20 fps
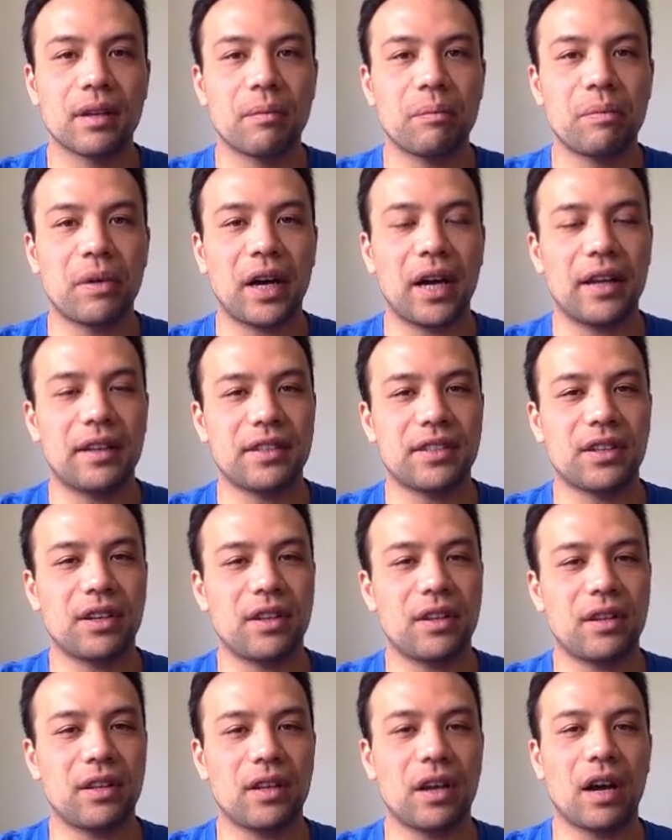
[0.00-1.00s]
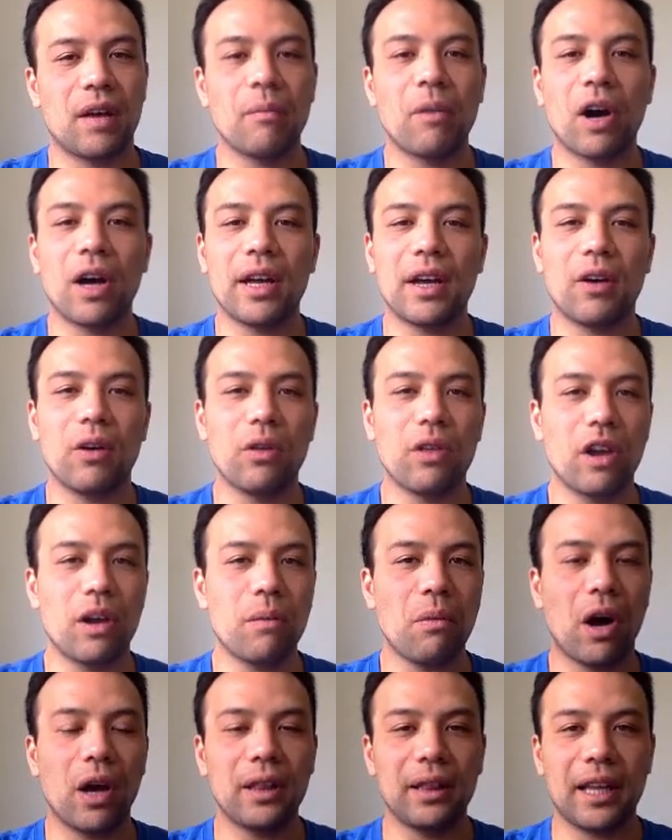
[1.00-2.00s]
But so although
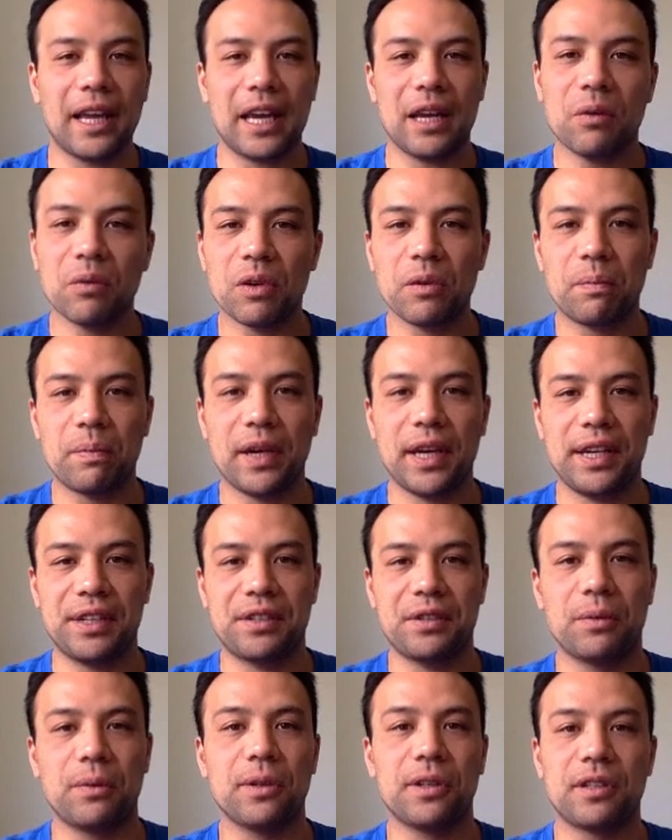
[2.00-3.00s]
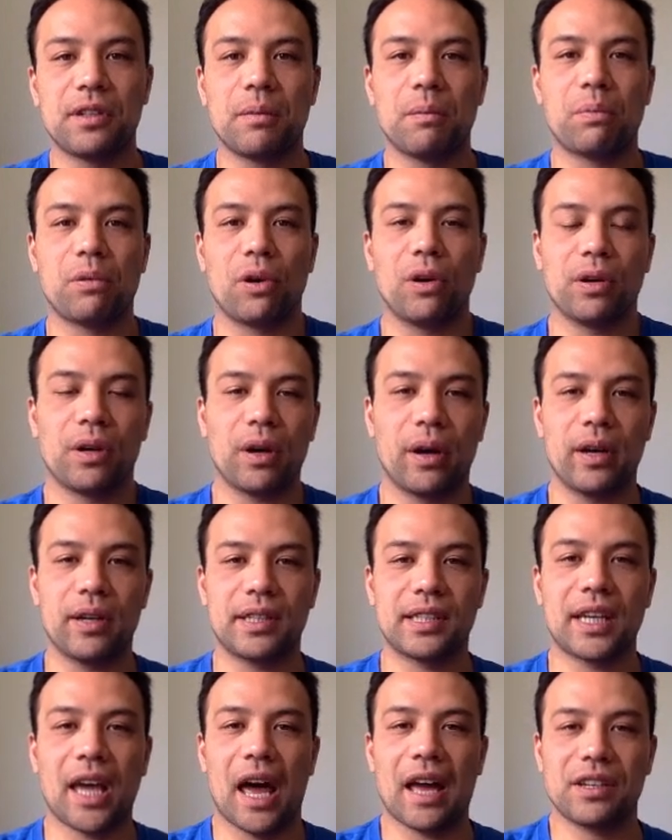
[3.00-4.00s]
my lean would be towards the Broncos
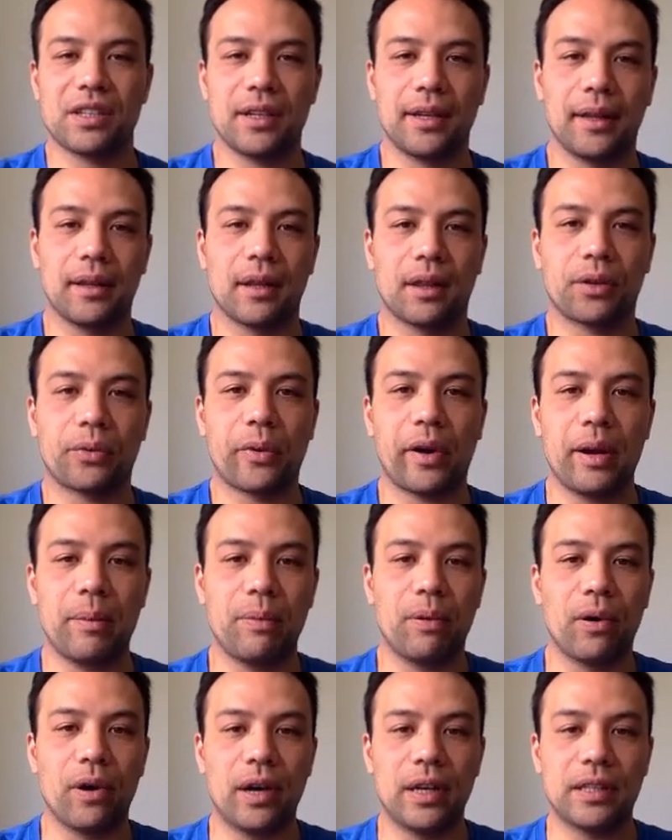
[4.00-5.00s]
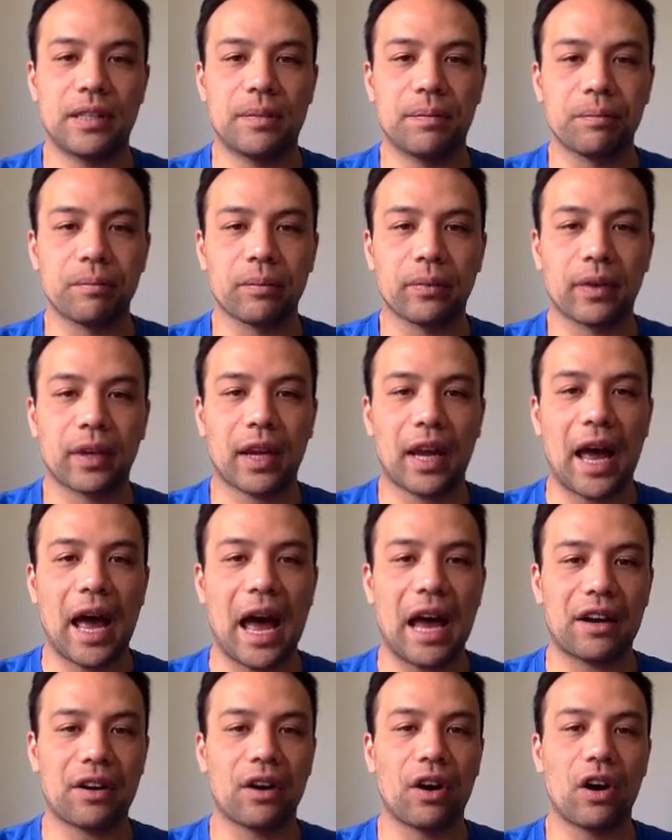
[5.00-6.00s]
catching the 3 points
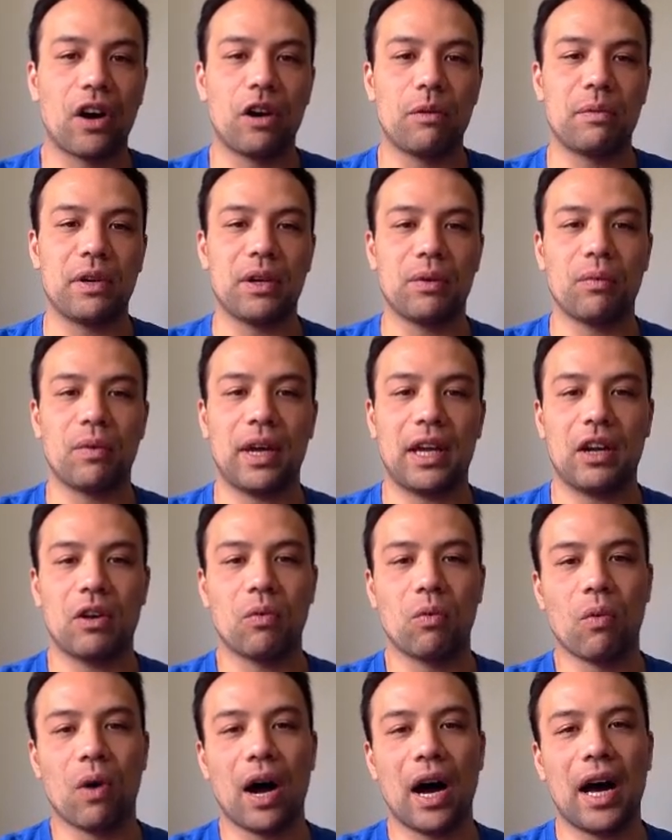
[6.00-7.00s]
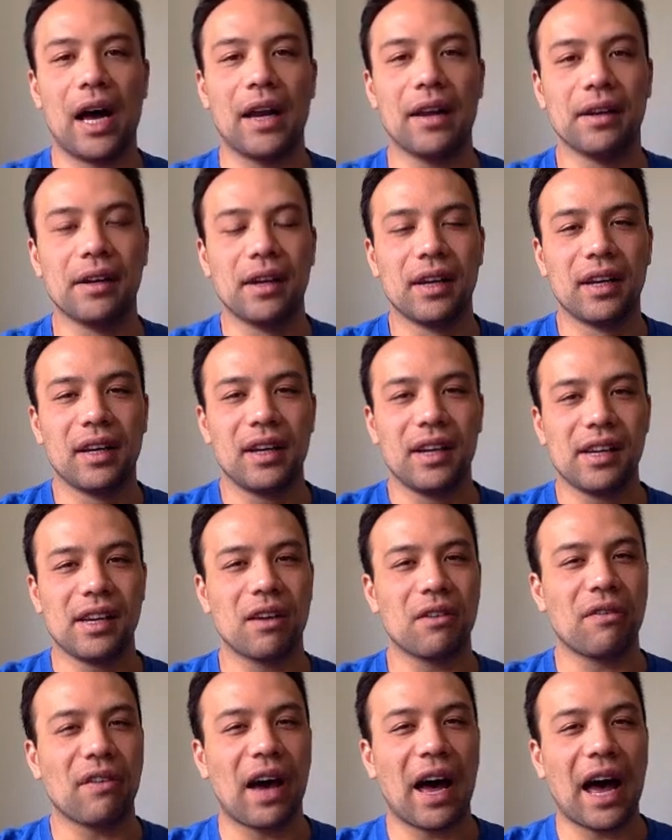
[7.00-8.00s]
at home in week 1,
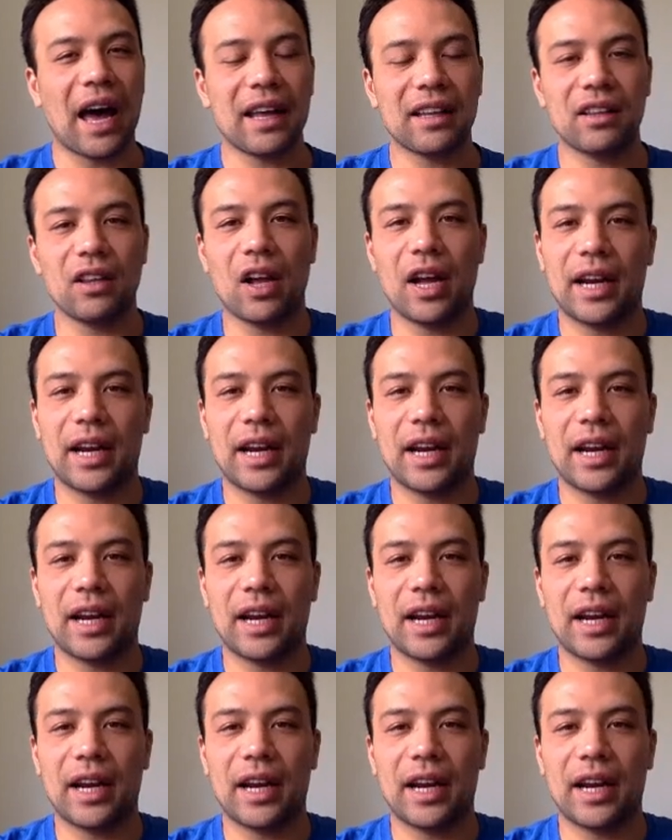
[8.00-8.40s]
you've had